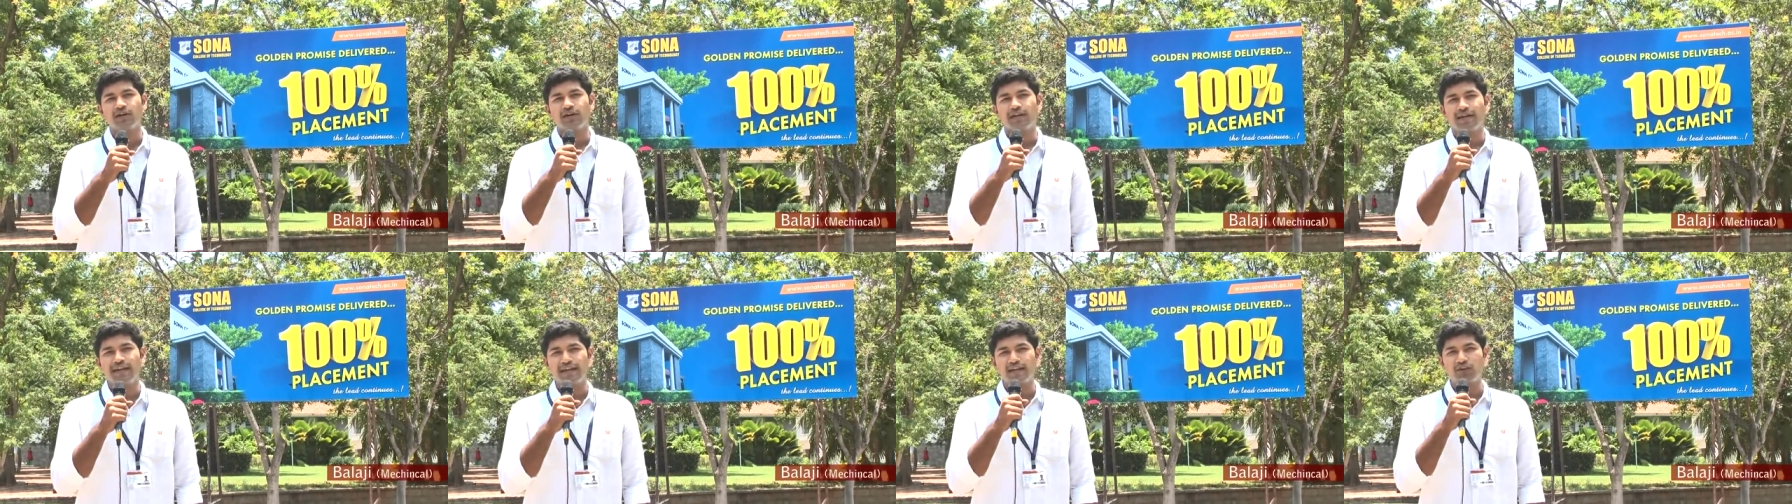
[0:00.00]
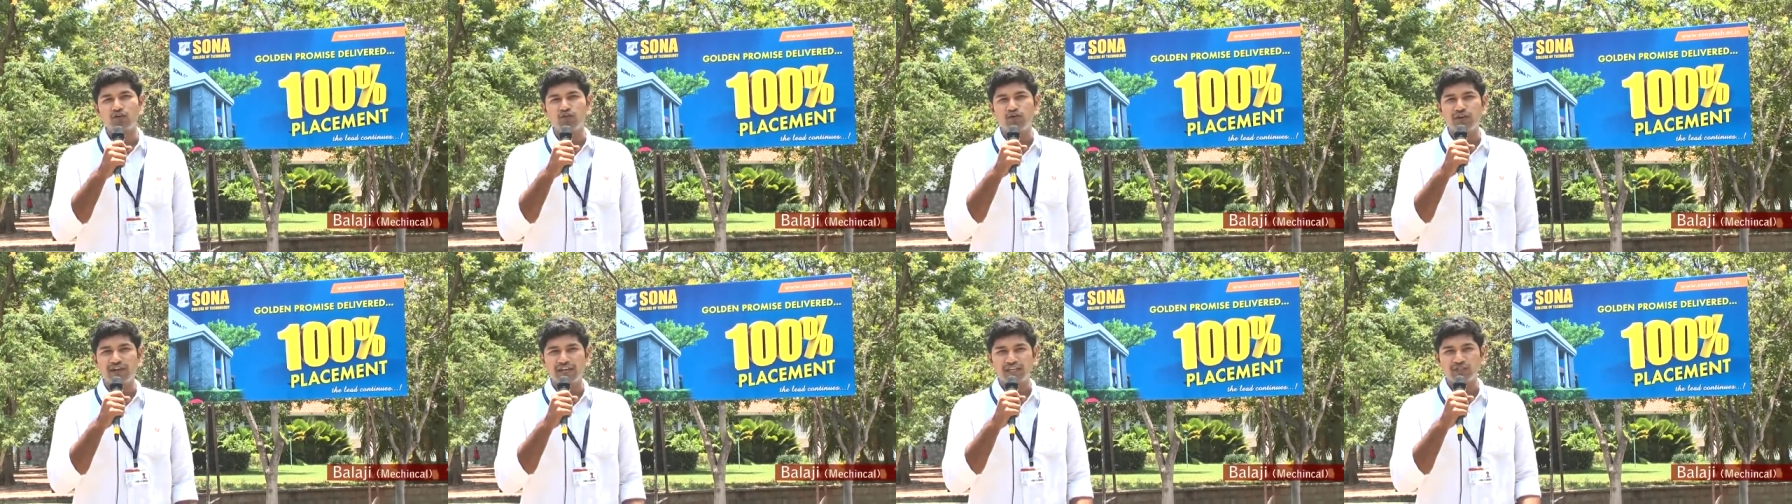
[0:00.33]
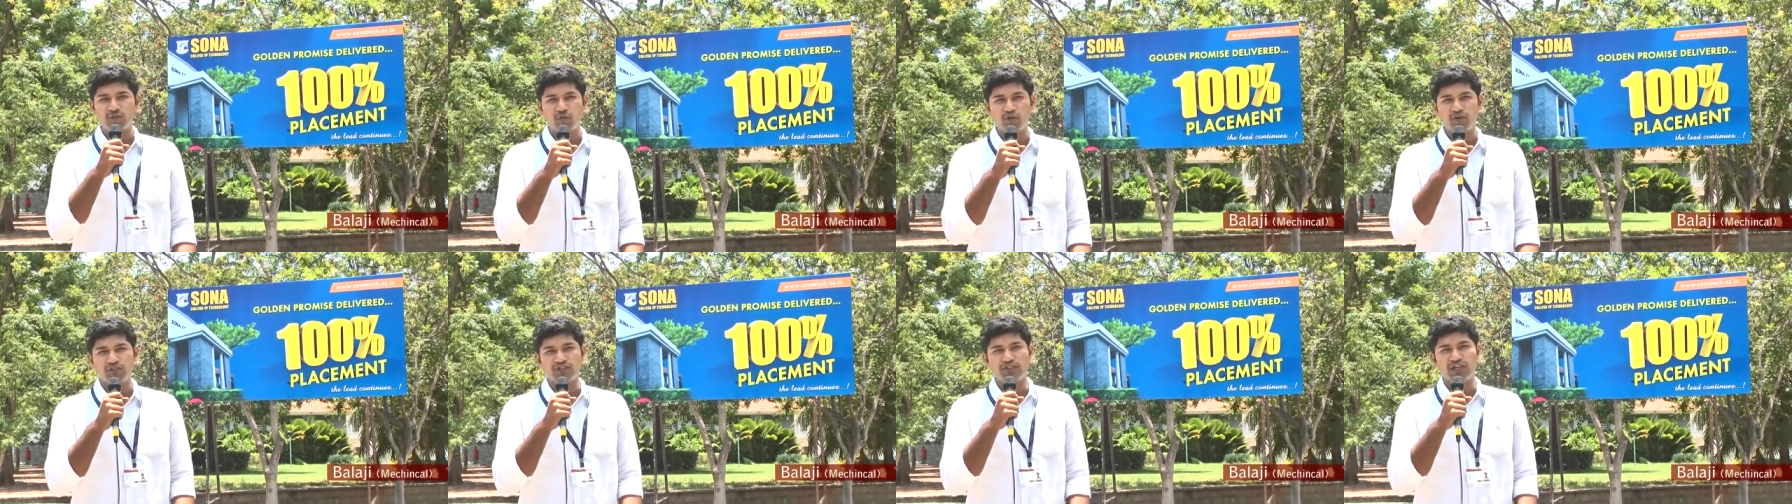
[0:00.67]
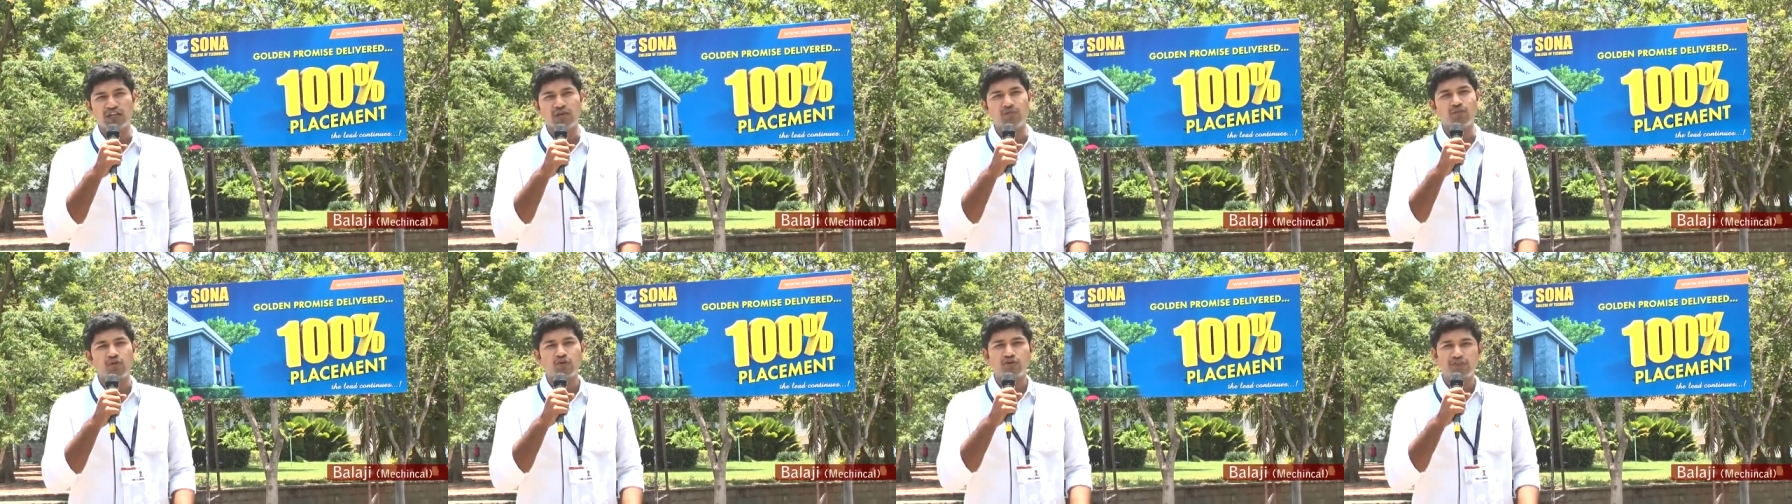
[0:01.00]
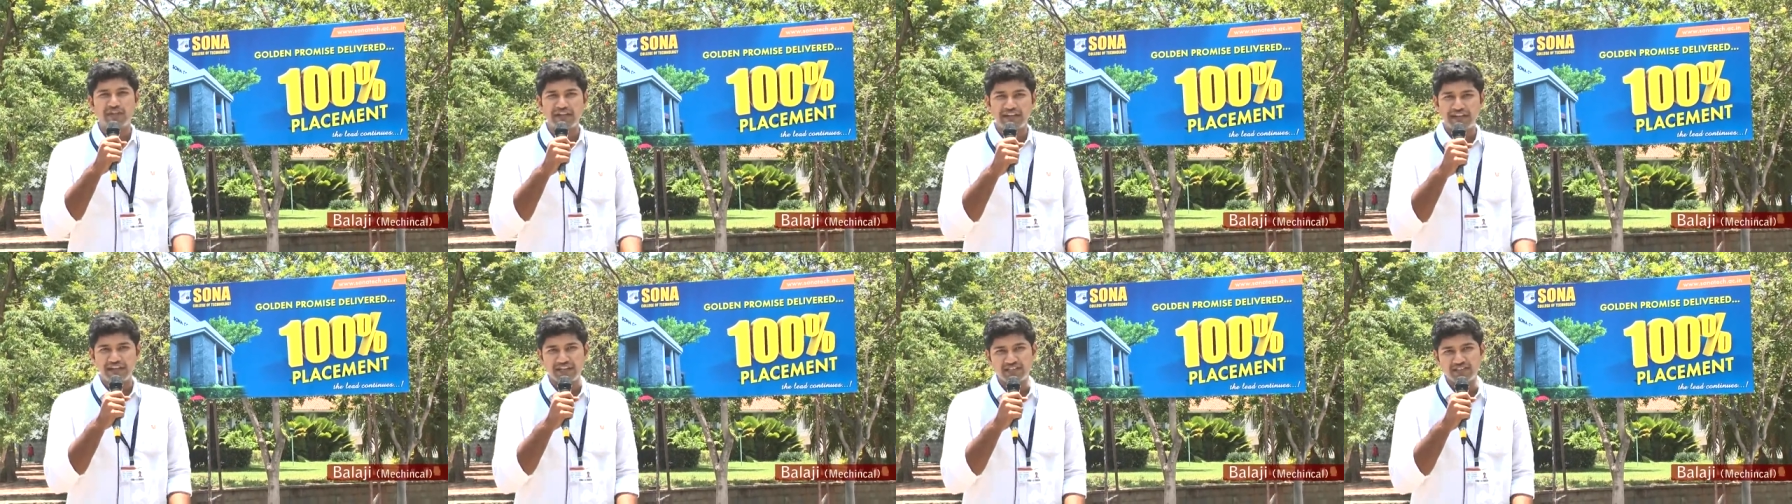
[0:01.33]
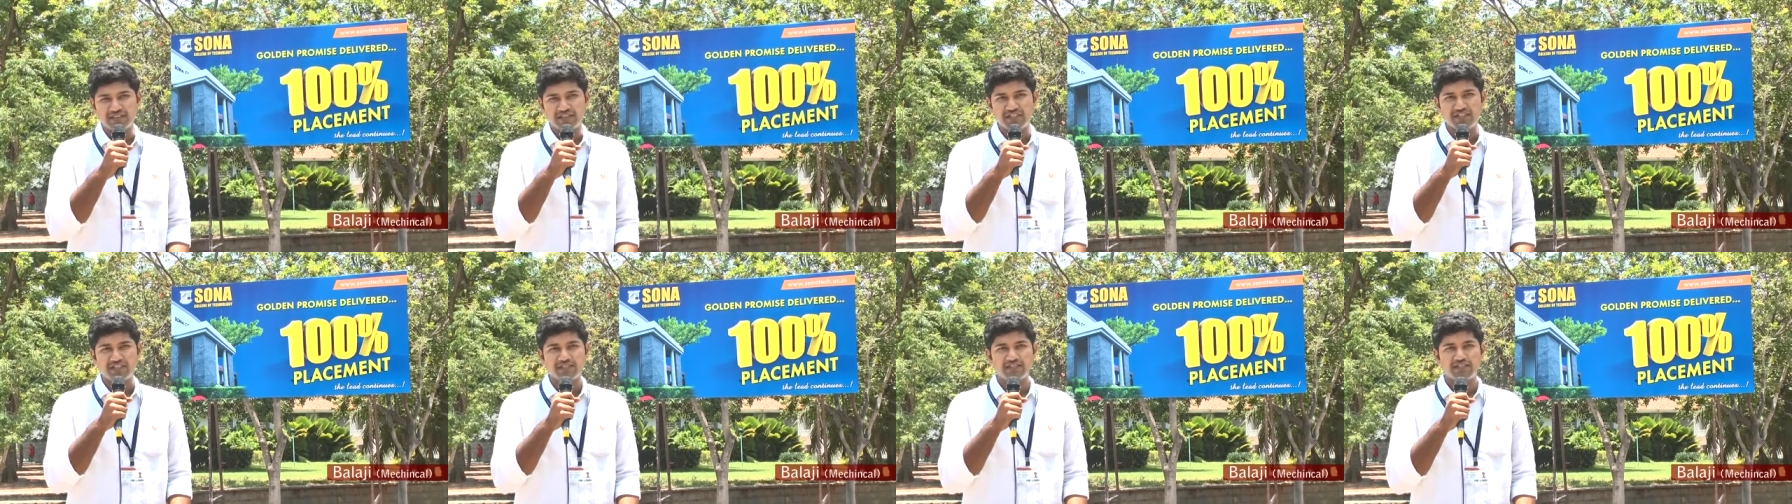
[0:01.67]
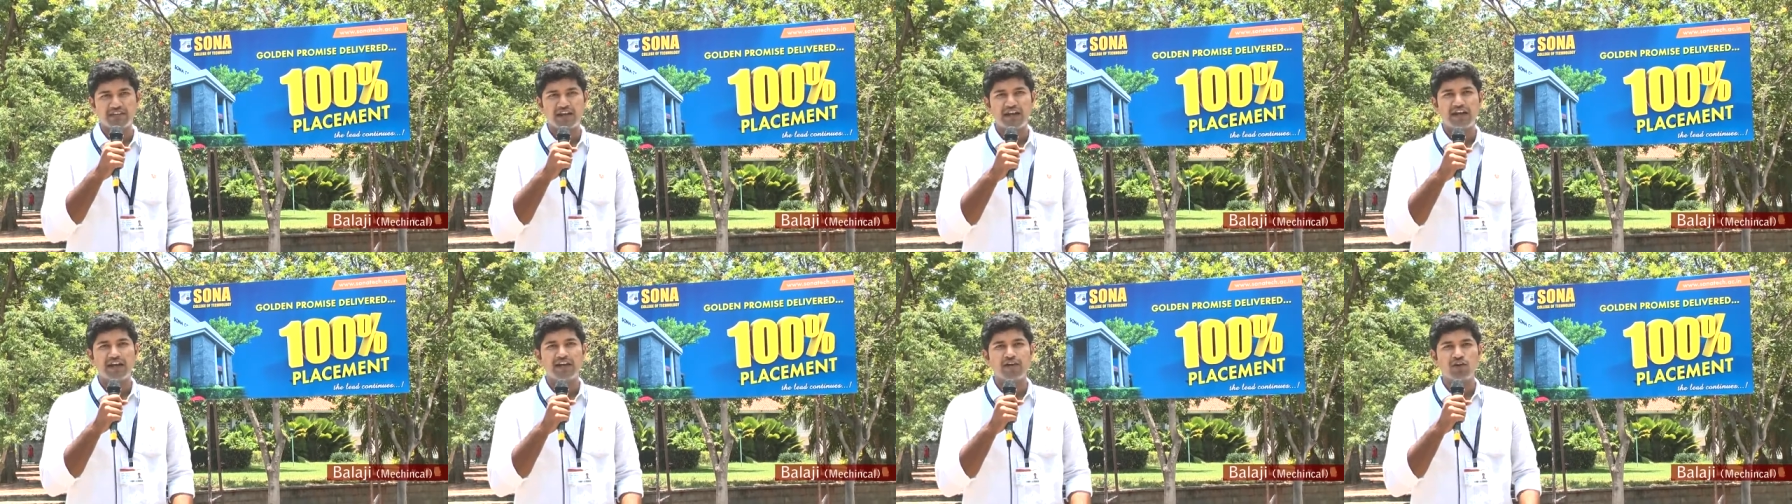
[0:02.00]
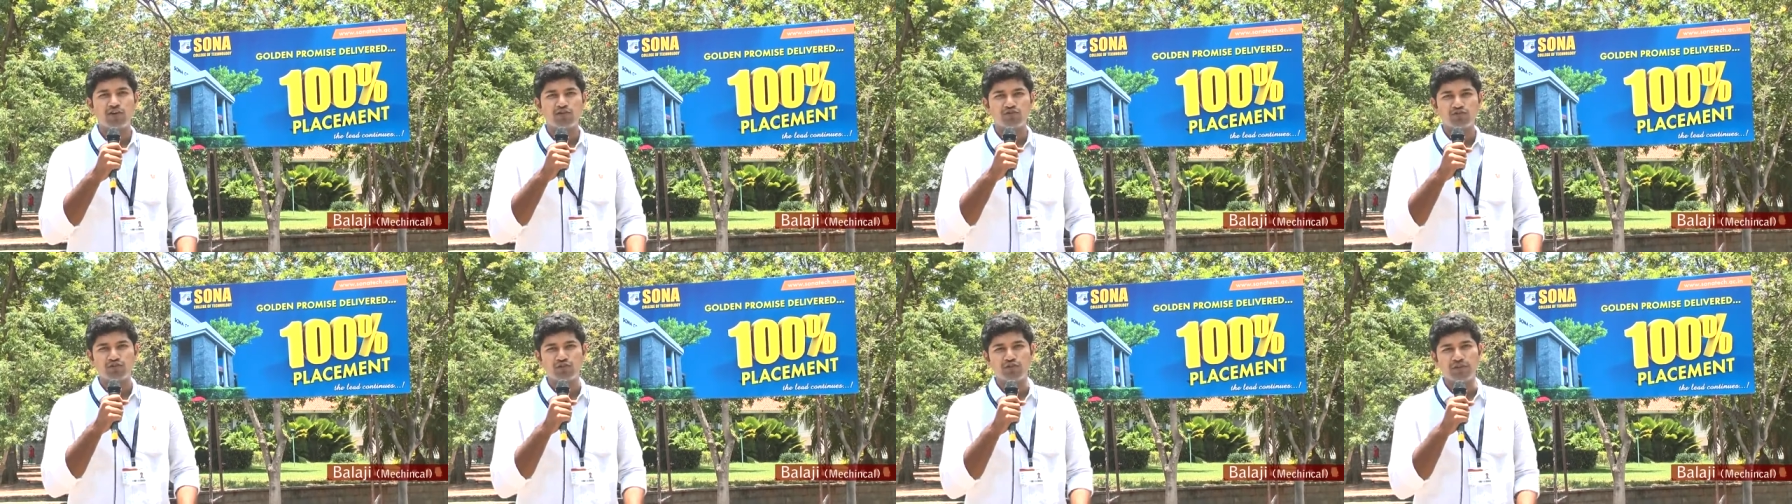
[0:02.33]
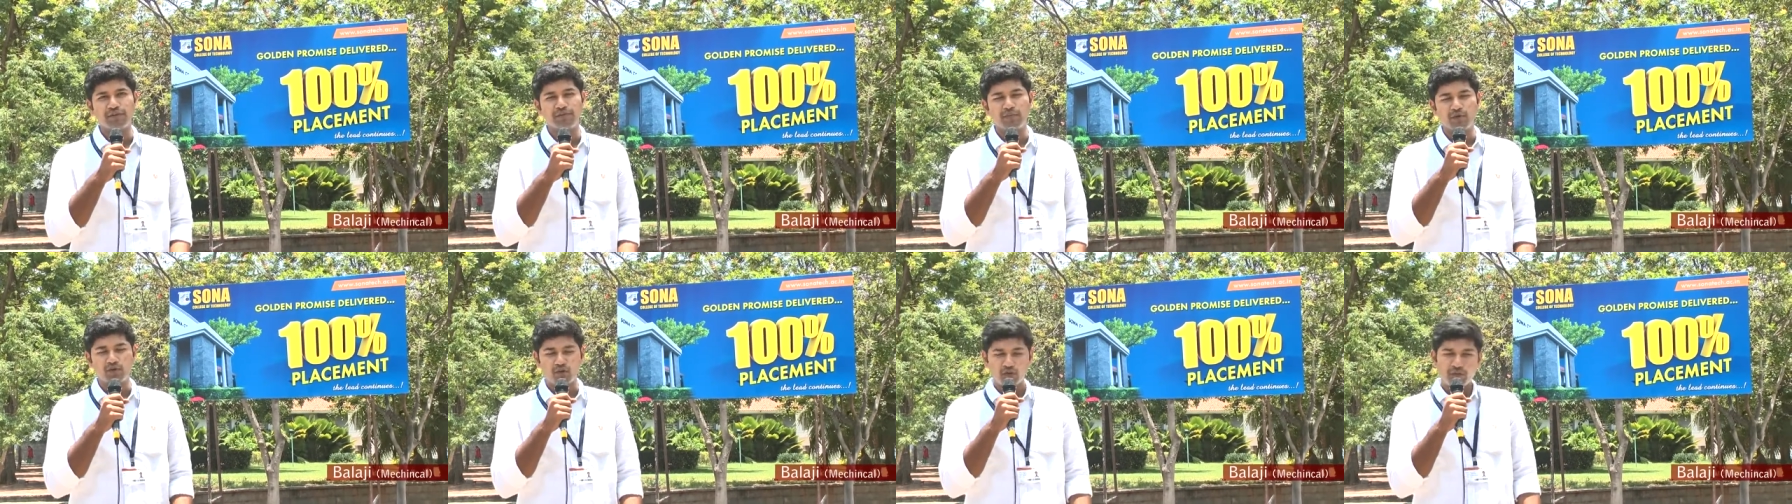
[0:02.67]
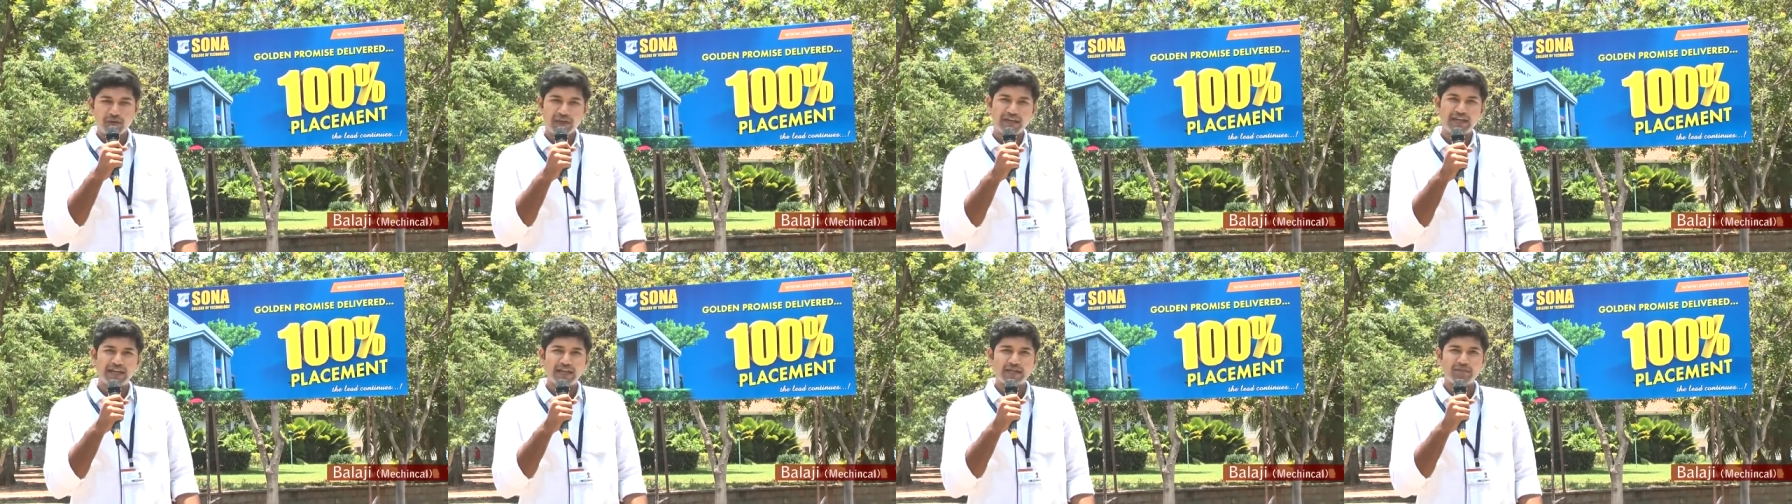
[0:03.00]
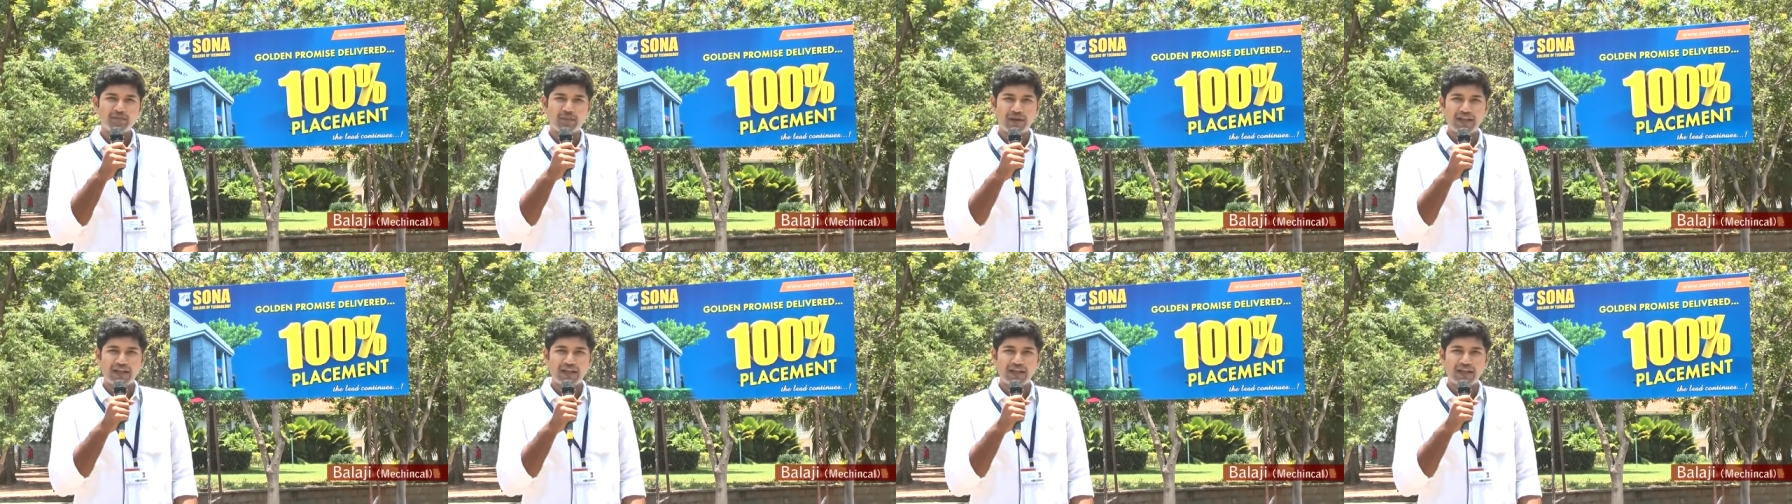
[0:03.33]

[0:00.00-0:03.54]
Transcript: get a good exposure about the industries and also to get